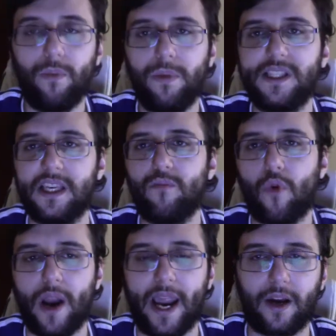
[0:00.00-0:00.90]
seeing
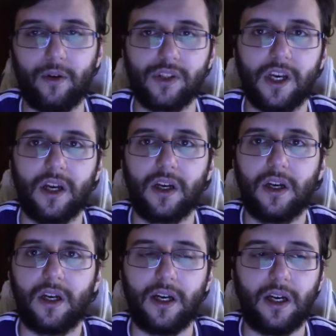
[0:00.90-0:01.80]
more Echoes
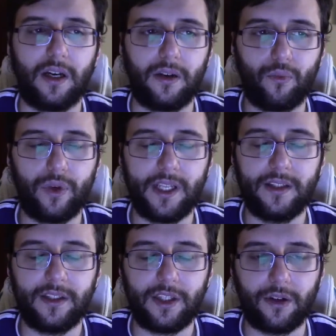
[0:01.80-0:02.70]
within
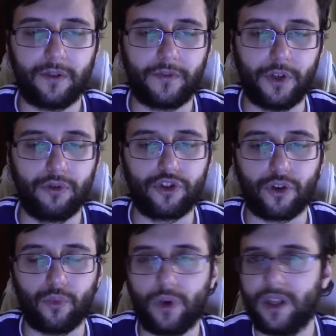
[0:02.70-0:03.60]
the near future
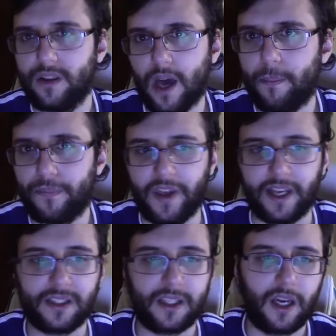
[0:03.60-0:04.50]
with
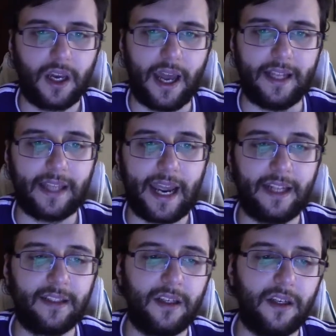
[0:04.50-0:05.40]
updates, and
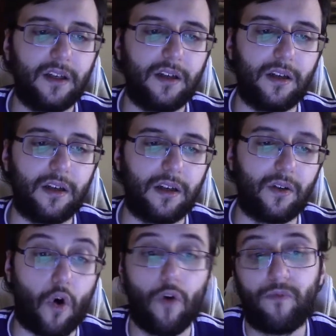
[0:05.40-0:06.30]
then
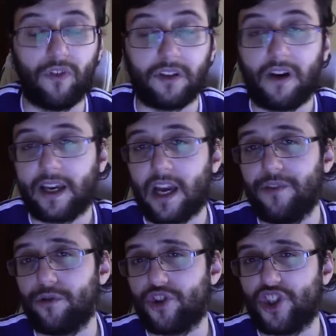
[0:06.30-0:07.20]
hopefully like
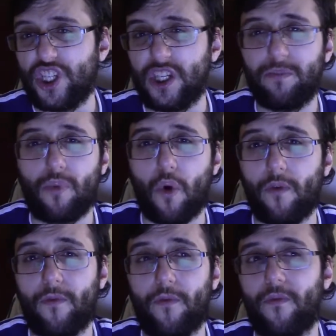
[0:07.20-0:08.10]
either cheap or
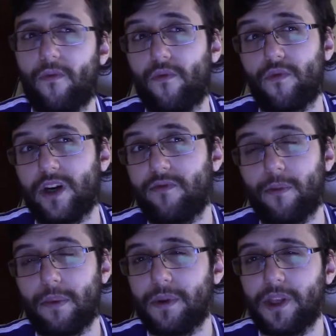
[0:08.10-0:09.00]
free for
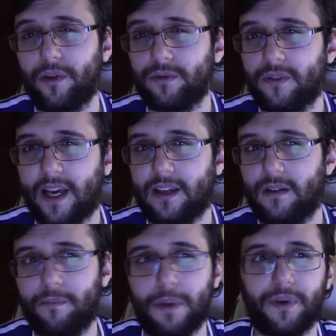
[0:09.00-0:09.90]
people that don't
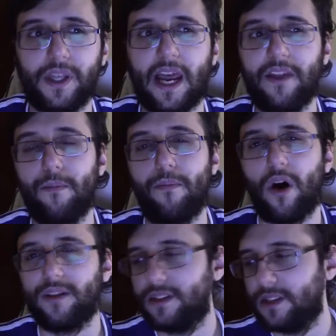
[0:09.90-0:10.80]
like, people that either
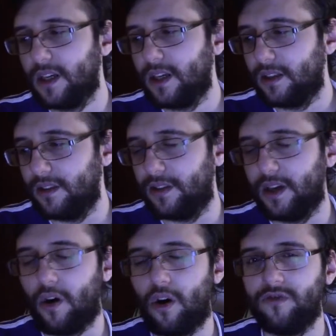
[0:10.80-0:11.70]
bought the
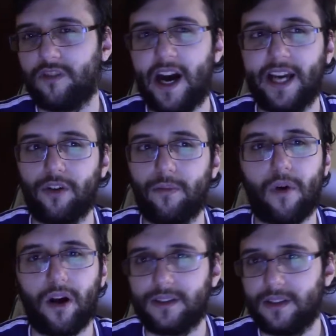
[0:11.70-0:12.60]
online or
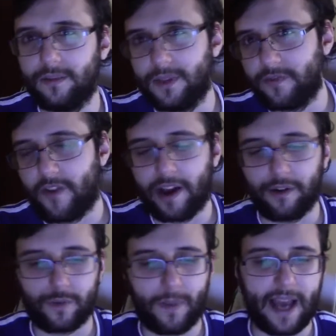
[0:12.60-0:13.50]
bought the
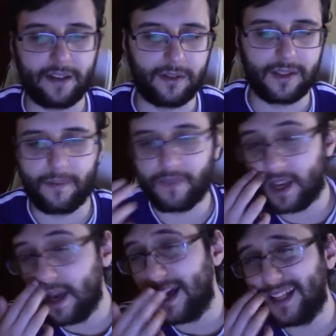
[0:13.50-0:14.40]
Fighters Pass or something.
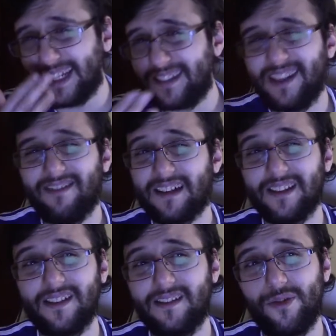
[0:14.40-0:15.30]
And I think like
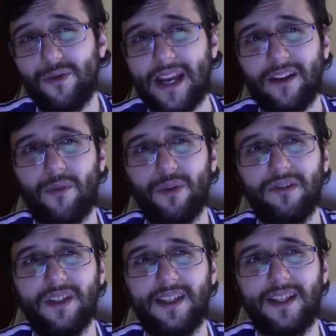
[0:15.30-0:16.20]
you cannot
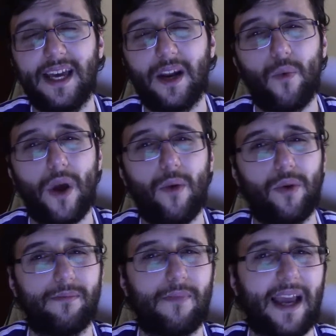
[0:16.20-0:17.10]
really get away
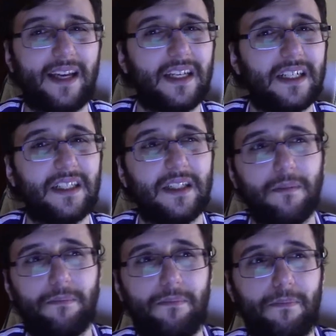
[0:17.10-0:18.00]
with like
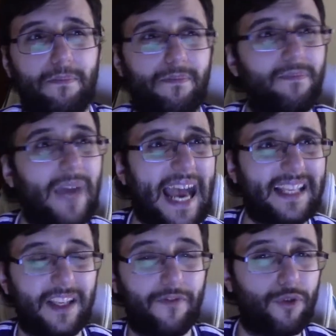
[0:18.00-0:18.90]

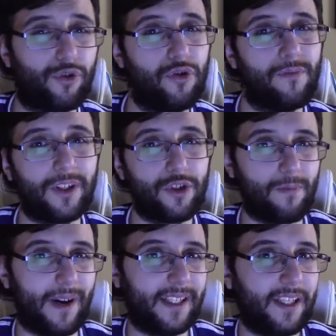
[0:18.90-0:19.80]
asking for too much
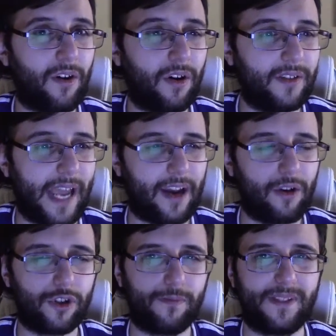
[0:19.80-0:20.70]
money on
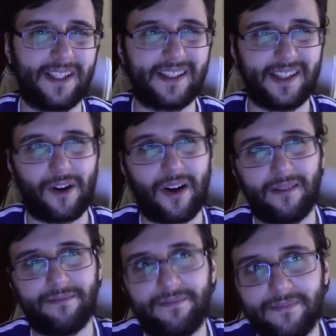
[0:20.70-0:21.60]
Echoes, since they're
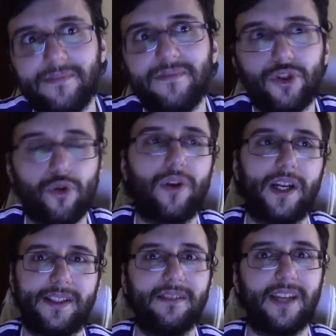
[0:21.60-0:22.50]
sure they
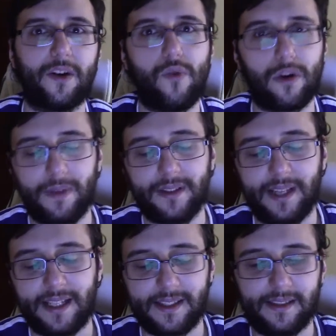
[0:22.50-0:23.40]
still take work, but
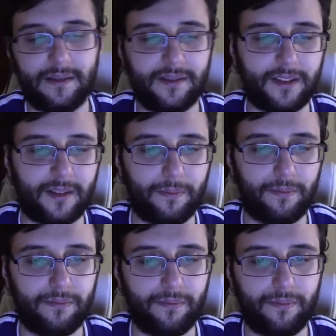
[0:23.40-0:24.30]
that's still not
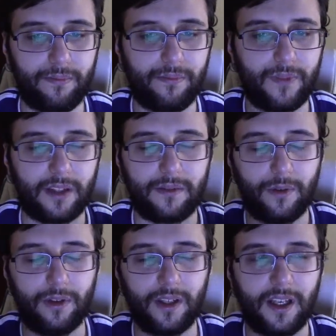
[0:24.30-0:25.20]

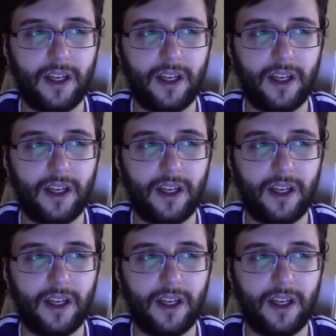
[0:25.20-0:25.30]
really